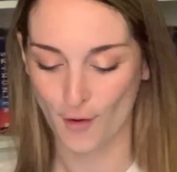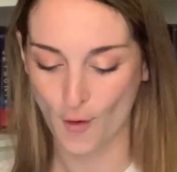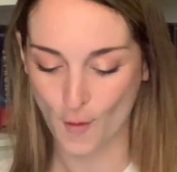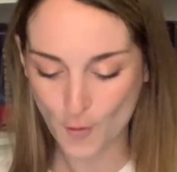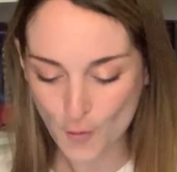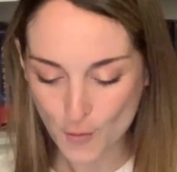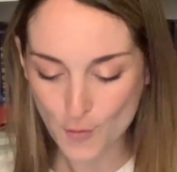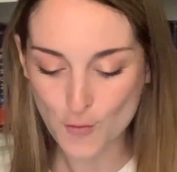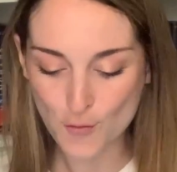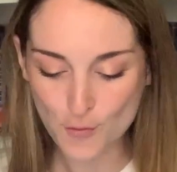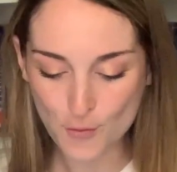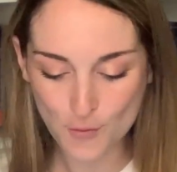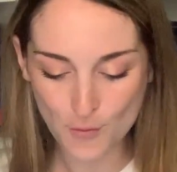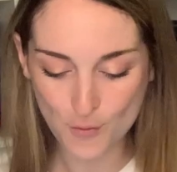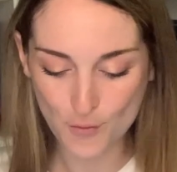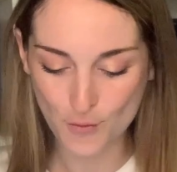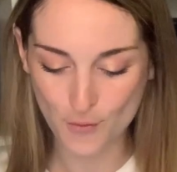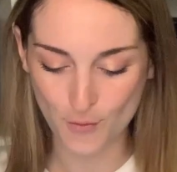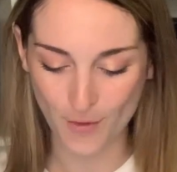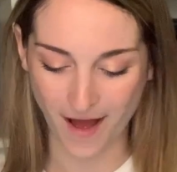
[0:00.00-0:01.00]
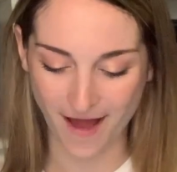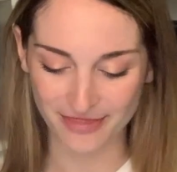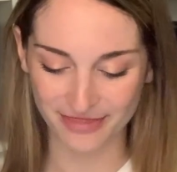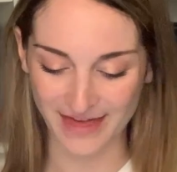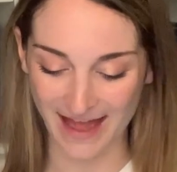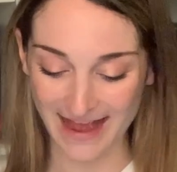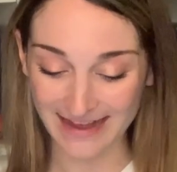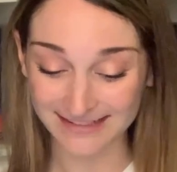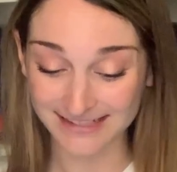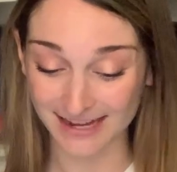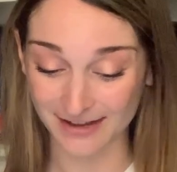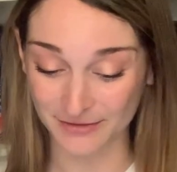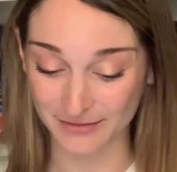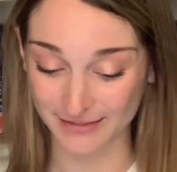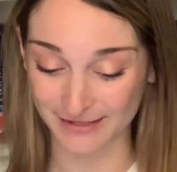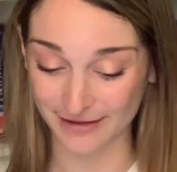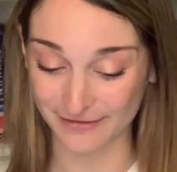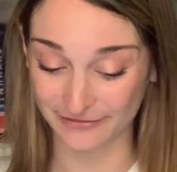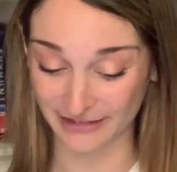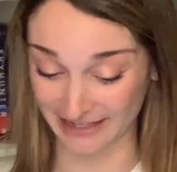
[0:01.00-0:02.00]
Ooh, that sounds
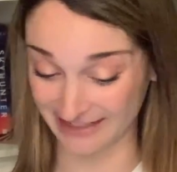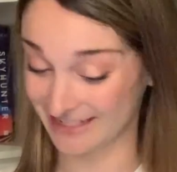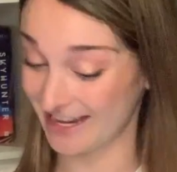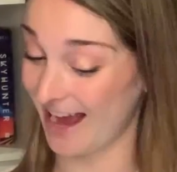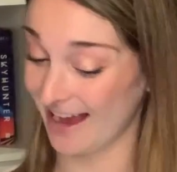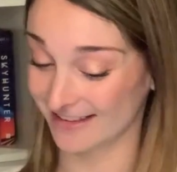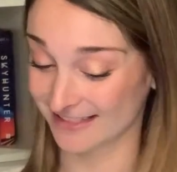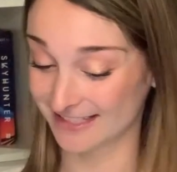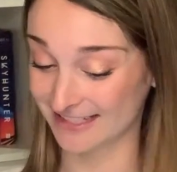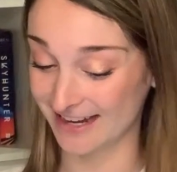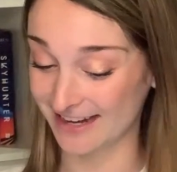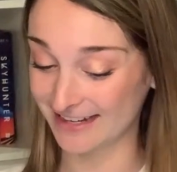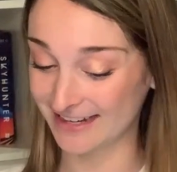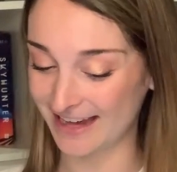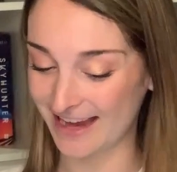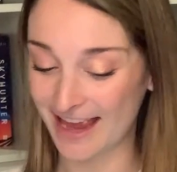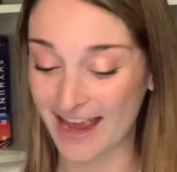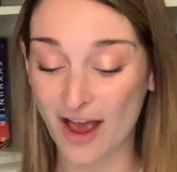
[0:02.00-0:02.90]
fantastic.